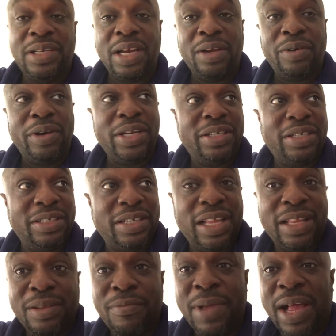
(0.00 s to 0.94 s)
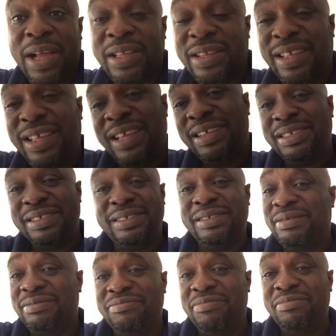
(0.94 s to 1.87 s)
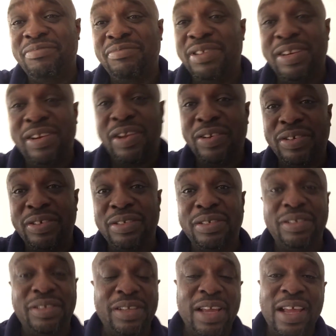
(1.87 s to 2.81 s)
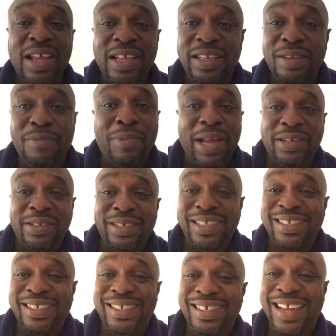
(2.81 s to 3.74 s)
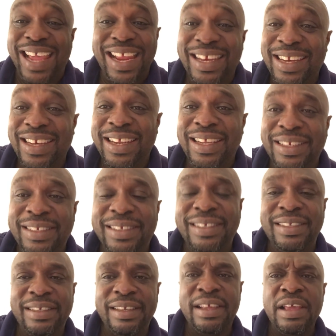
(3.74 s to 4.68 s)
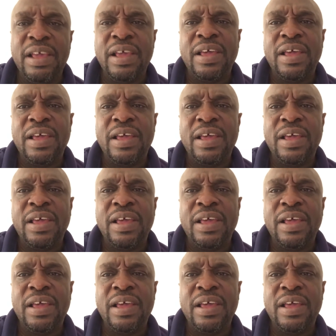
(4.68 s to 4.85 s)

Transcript: generators at the back there is redundant. The battery is dead in it.